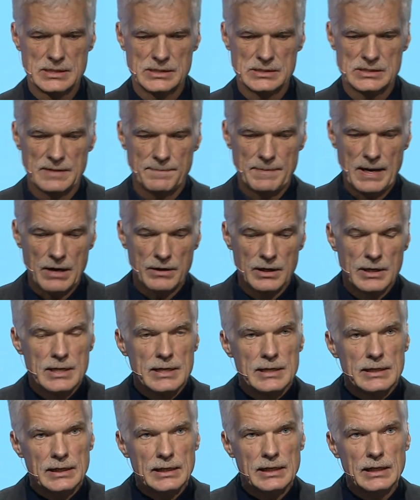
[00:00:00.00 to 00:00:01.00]
It's about
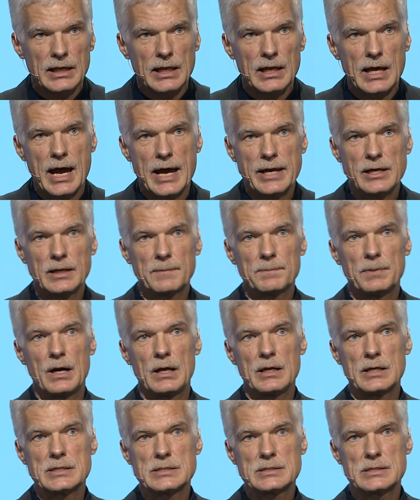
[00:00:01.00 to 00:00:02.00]
aligning
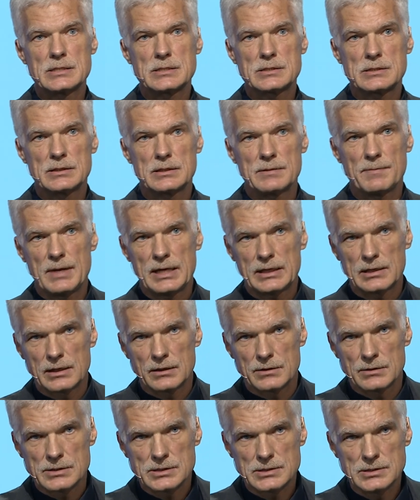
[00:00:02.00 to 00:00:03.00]
policies, making
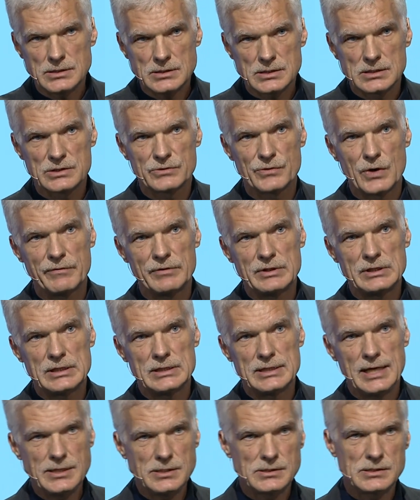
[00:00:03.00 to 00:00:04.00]
consistent what we did
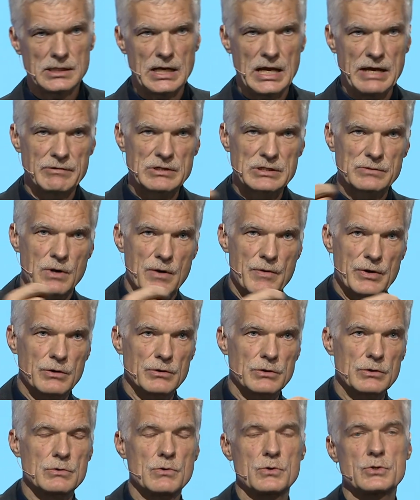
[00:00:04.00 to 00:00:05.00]
yesterday with what we're going
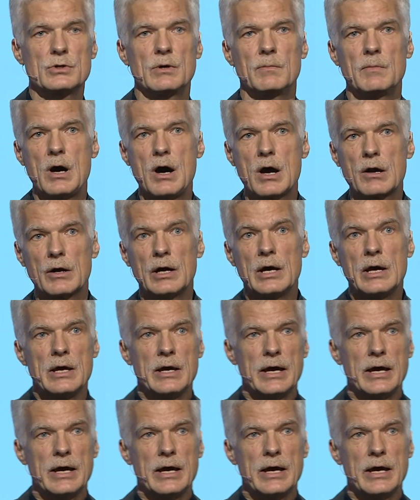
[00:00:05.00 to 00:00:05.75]
to do tomorrow,